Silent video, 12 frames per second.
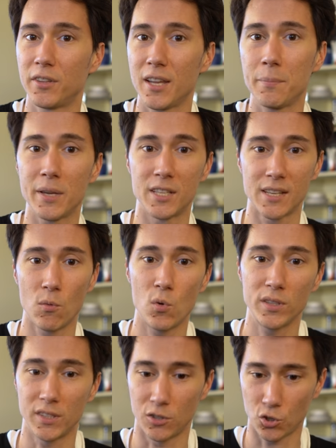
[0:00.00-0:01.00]
thing because I
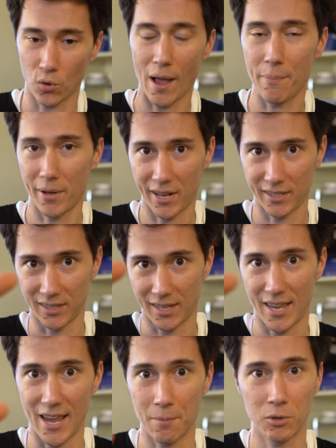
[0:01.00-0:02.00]
want the tripod and the
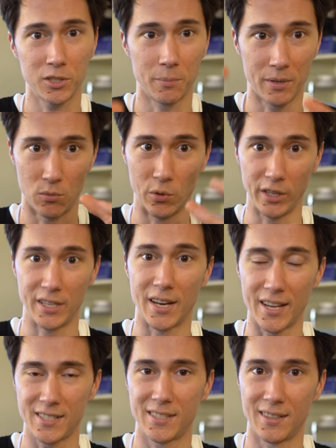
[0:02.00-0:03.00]
camera to be really
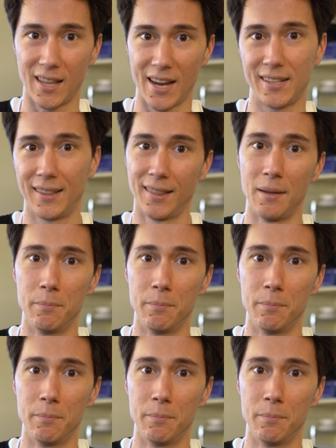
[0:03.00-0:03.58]
nice and light and